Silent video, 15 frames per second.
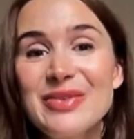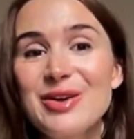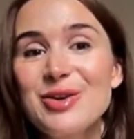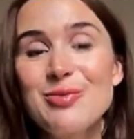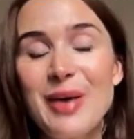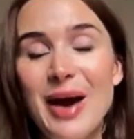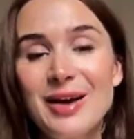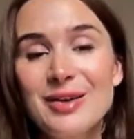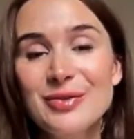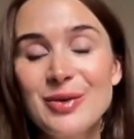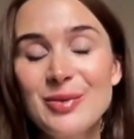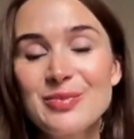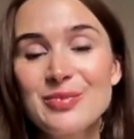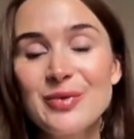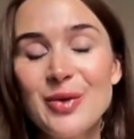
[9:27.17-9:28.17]
that you backed
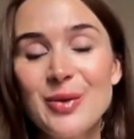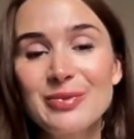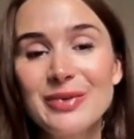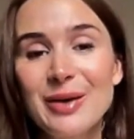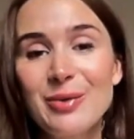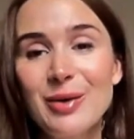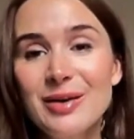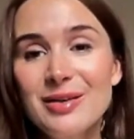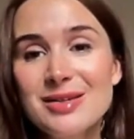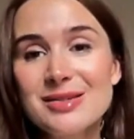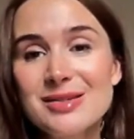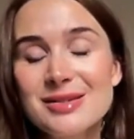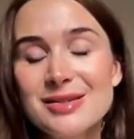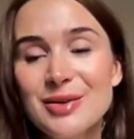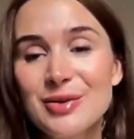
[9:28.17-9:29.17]
from from day one
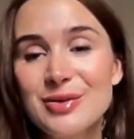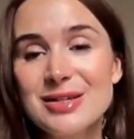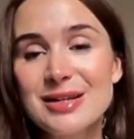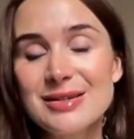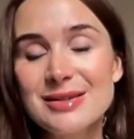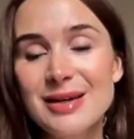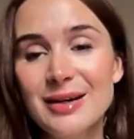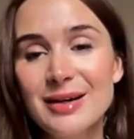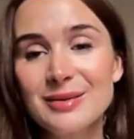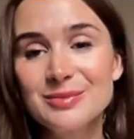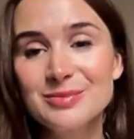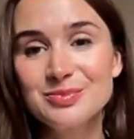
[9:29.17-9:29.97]
is hugely exciting